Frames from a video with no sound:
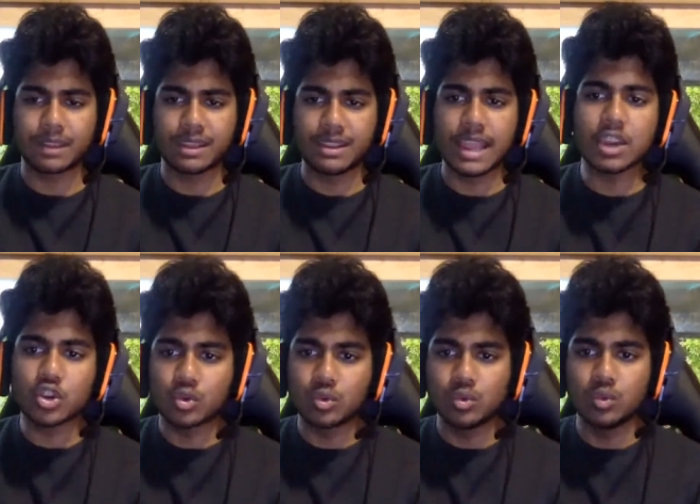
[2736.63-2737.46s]

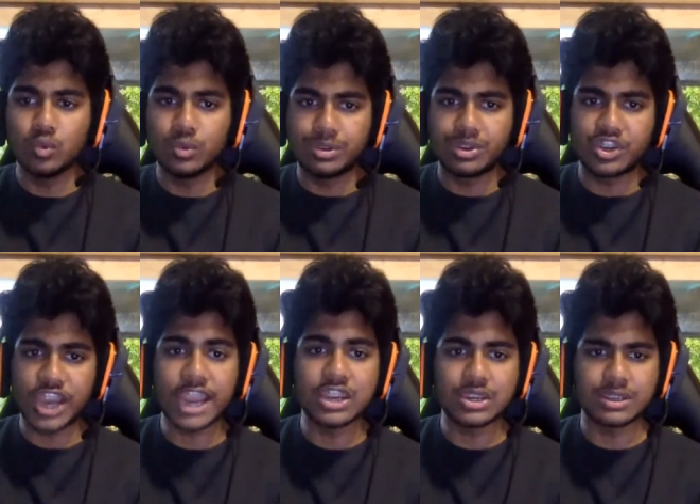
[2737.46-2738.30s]
natural
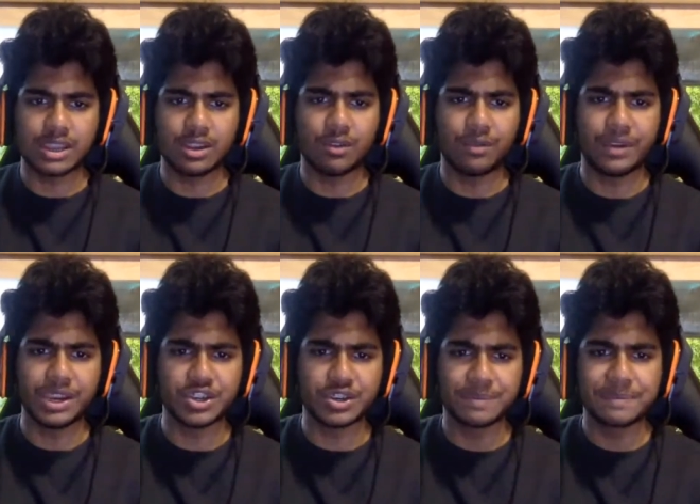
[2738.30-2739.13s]
changes in your
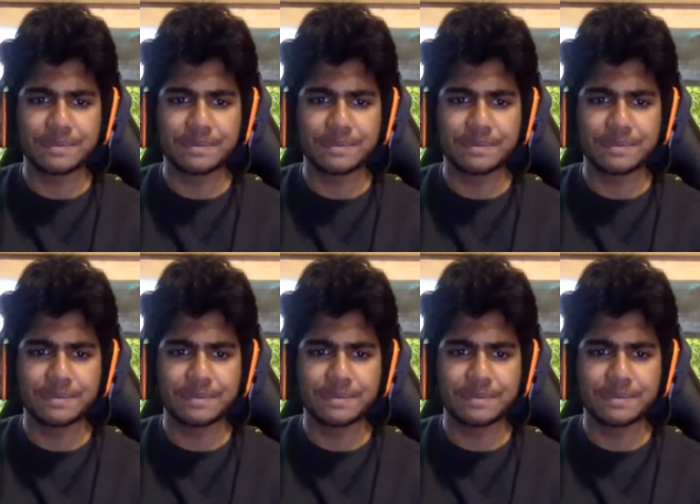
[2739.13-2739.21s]
fish.